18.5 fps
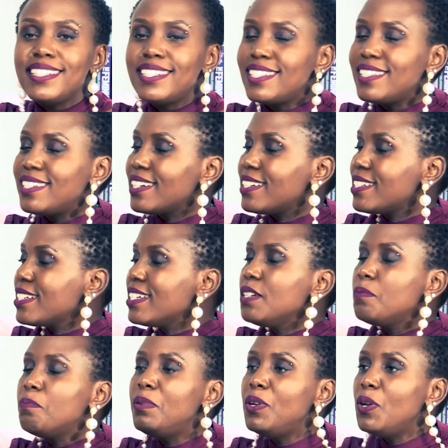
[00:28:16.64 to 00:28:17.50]
just,
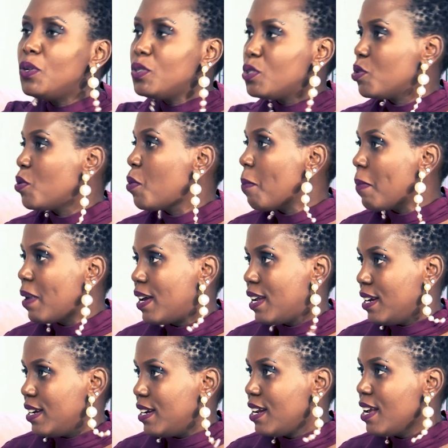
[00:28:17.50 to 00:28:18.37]
it blows your
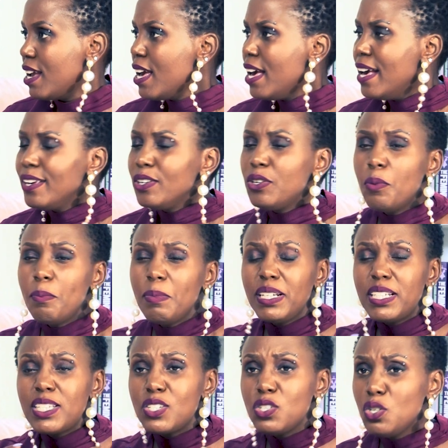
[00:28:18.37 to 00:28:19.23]
mind. You
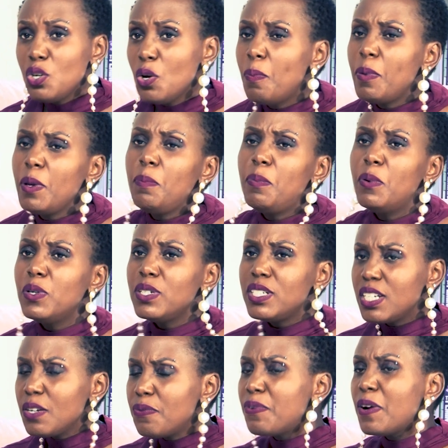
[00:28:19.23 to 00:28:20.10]
meet new people,
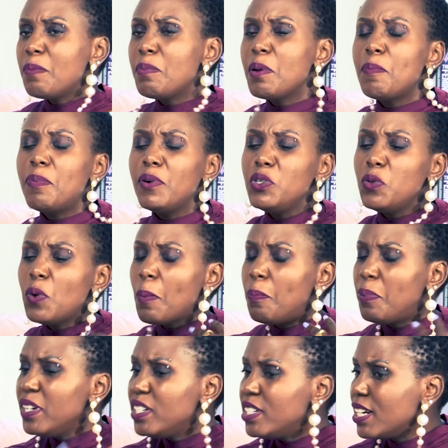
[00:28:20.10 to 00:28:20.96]
different people, you
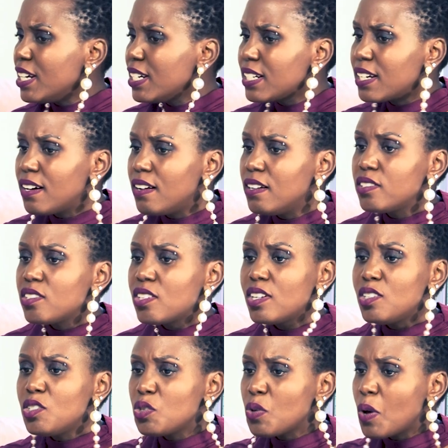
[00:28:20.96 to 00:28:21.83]
appreciate
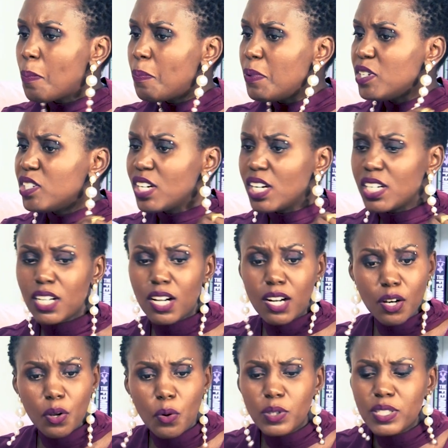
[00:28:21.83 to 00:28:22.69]
cultures, you appreciate
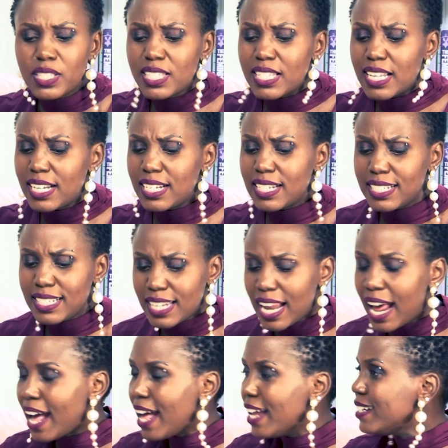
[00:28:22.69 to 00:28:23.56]
clothes and
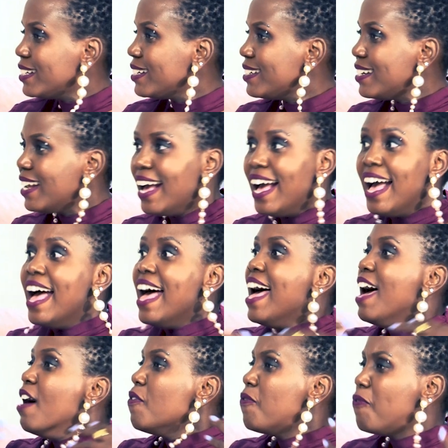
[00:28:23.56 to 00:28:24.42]

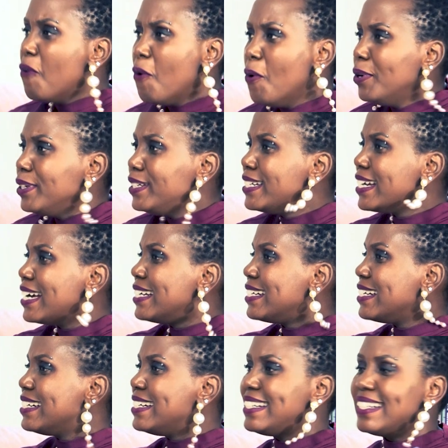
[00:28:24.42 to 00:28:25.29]
food,
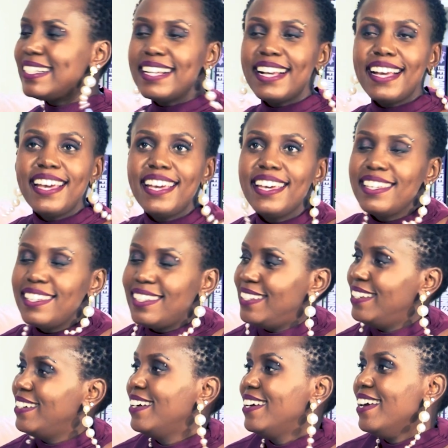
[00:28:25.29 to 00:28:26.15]
and
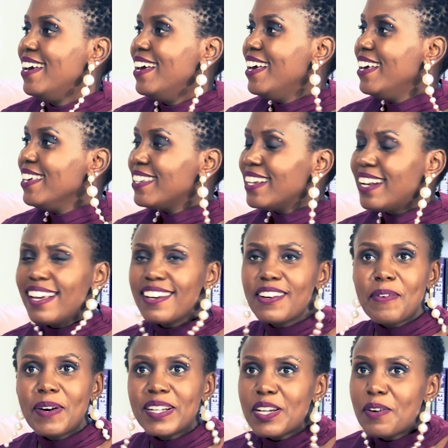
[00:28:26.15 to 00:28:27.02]
hey, you're
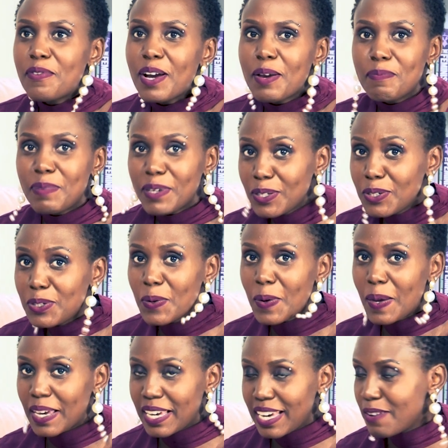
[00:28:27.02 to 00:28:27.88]
like, what have I been
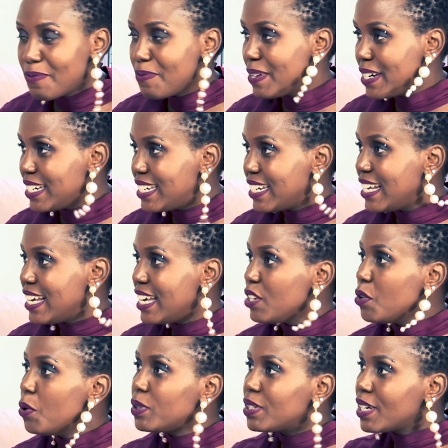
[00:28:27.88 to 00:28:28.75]
doing every
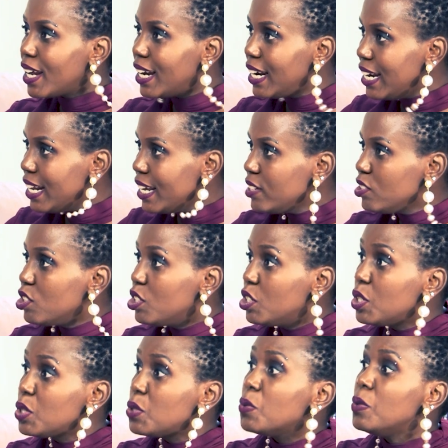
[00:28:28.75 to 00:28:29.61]
day? You're
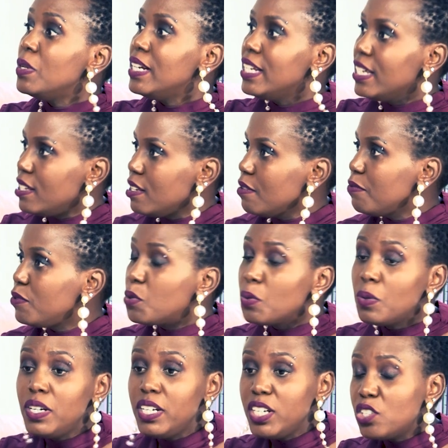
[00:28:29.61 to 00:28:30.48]
challenged to live,
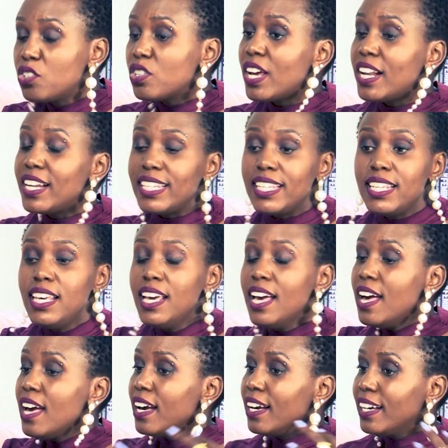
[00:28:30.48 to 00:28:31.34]
to
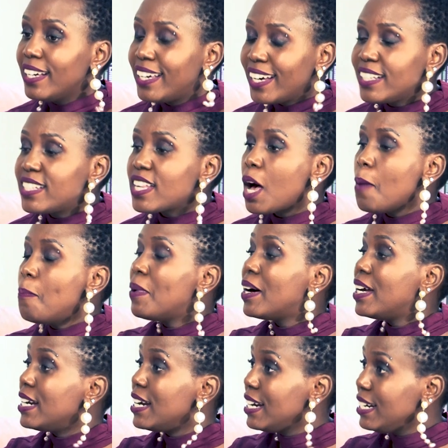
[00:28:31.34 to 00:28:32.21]
literally get up
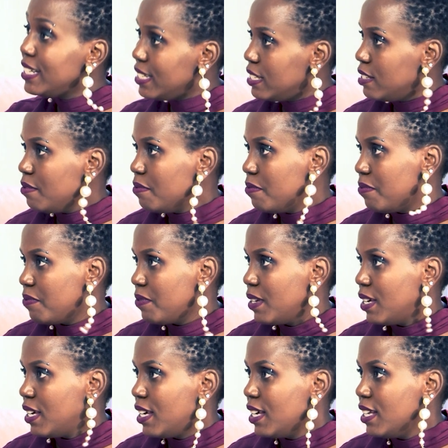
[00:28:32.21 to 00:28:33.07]
and
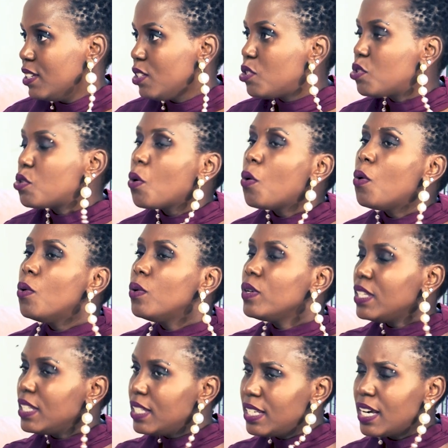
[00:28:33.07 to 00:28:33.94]
live.
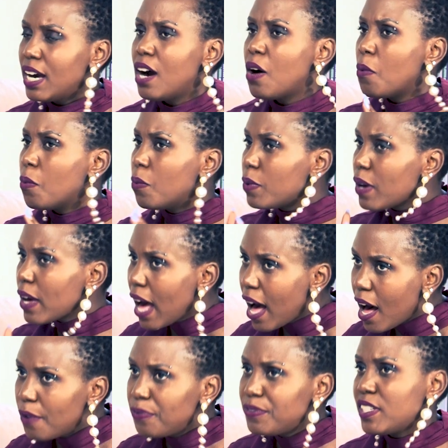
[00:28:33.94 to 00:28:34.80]
So
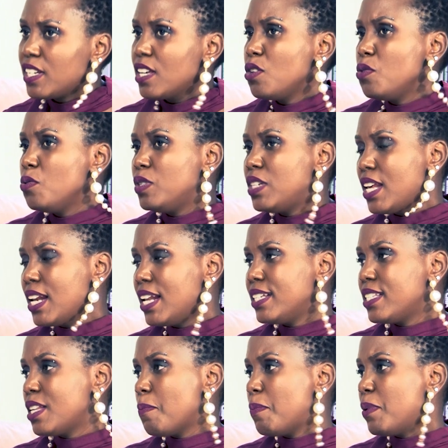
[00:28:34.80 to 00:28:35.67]
after you tell
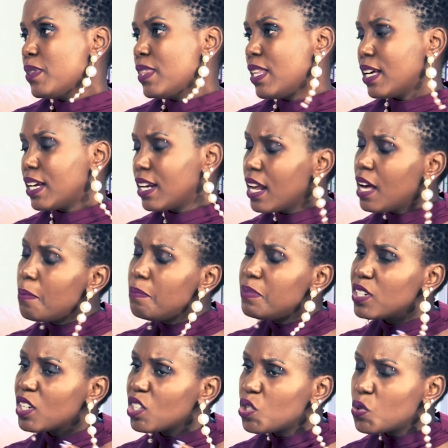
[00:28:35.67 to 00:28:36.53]
us about the
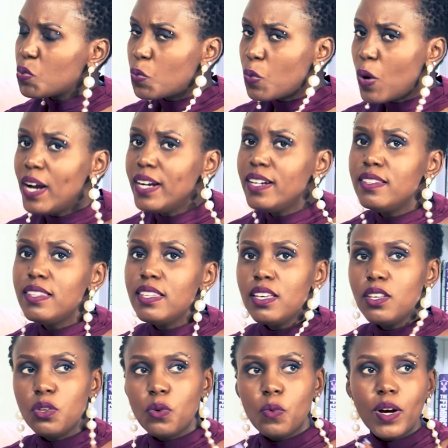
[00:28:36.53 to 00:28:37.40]
club, just one
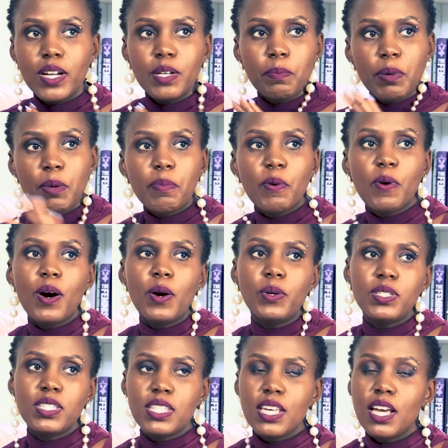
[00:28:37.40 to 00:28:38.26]
thing you want people
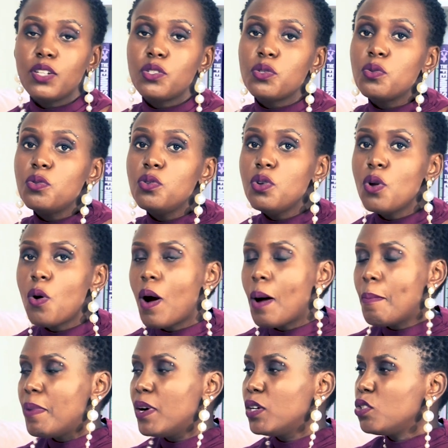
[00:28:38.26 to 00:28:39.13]
out there to know
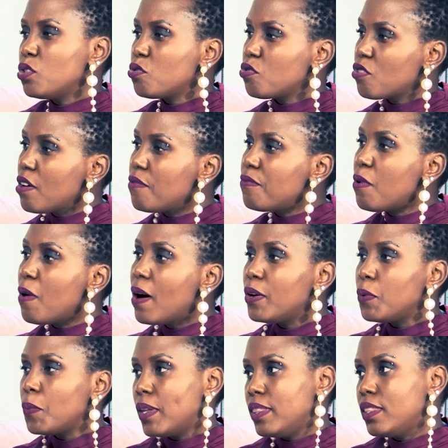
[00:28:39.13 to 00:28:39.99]
about travel
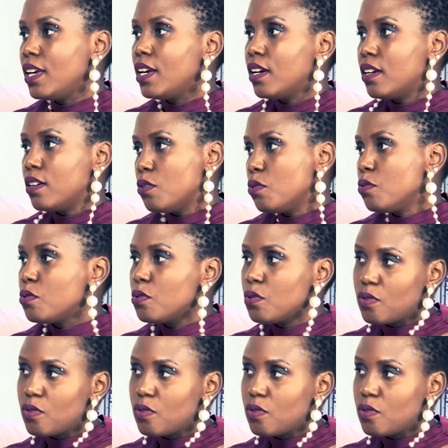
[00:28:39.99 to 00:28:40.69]
and what they can do to